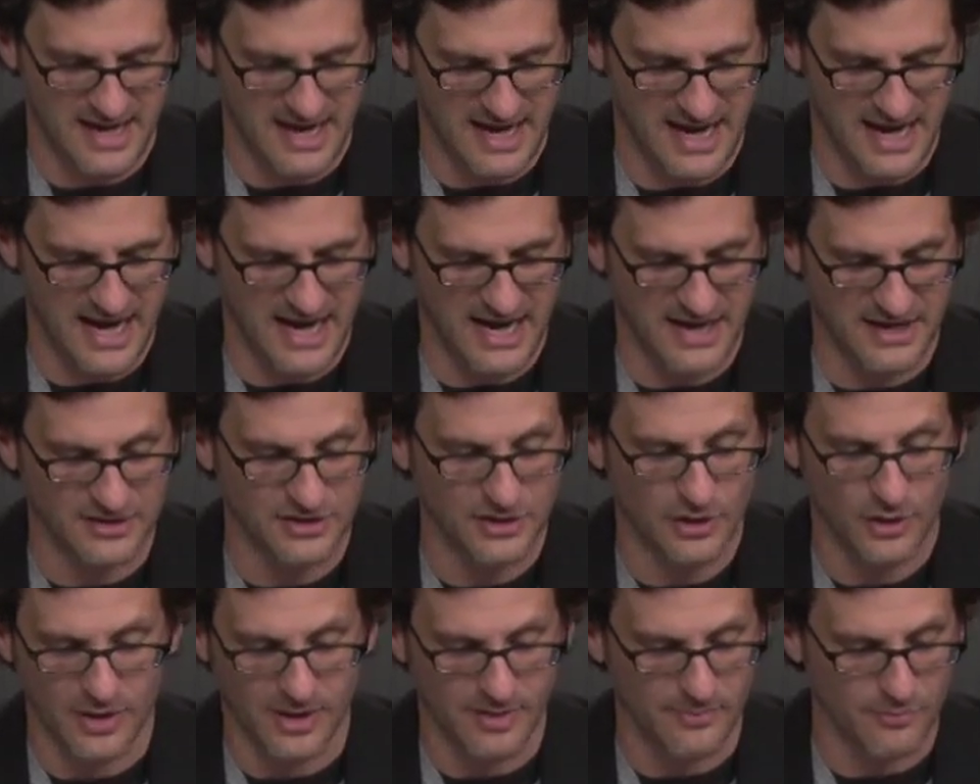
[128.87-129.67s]

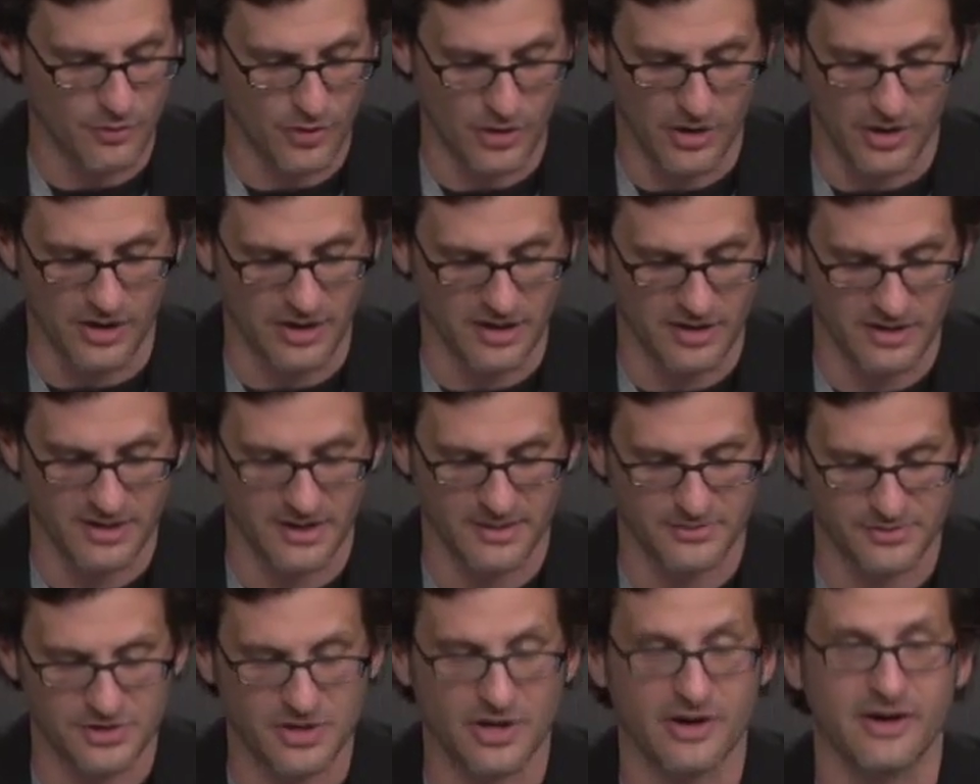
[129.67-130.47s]

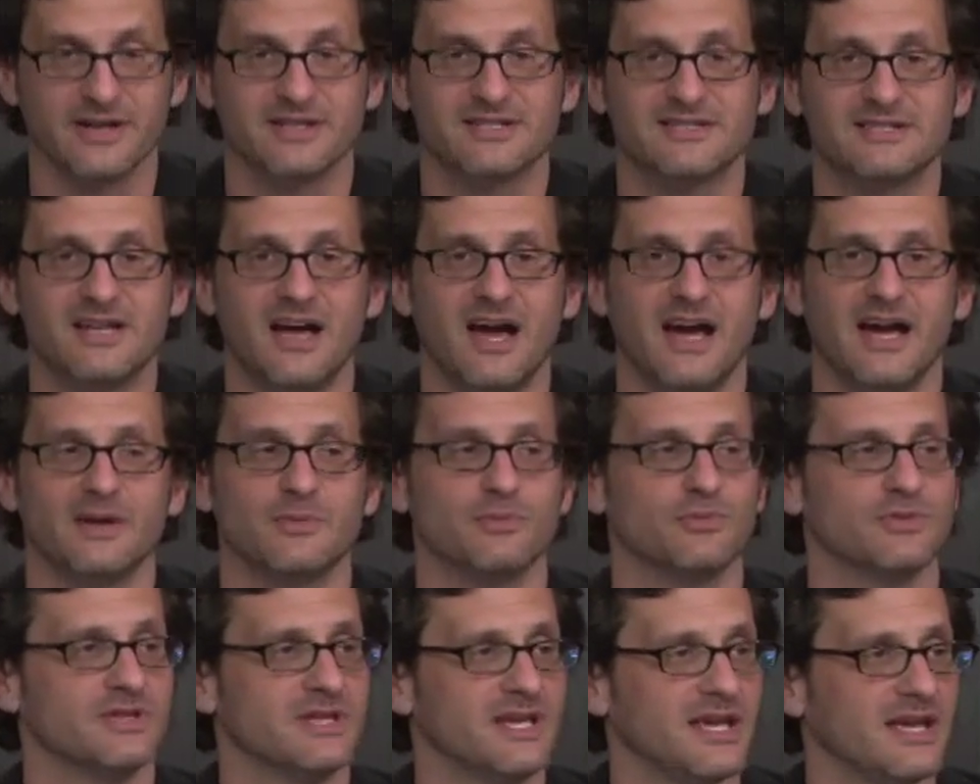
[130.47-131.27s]
it's tied
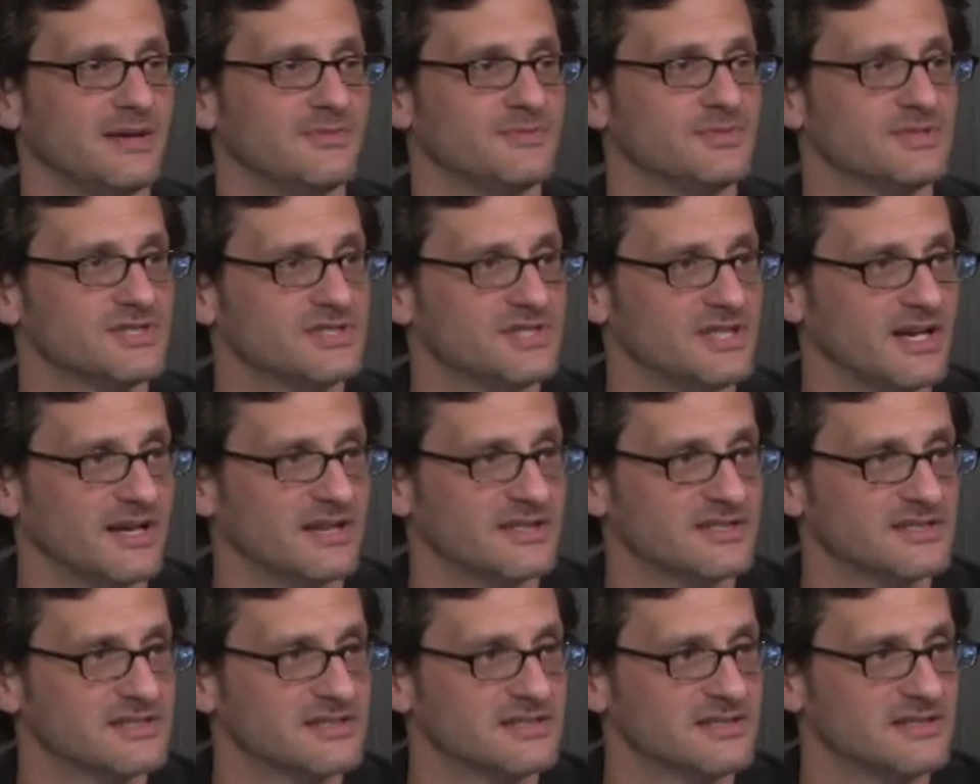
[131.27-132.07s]
with game six.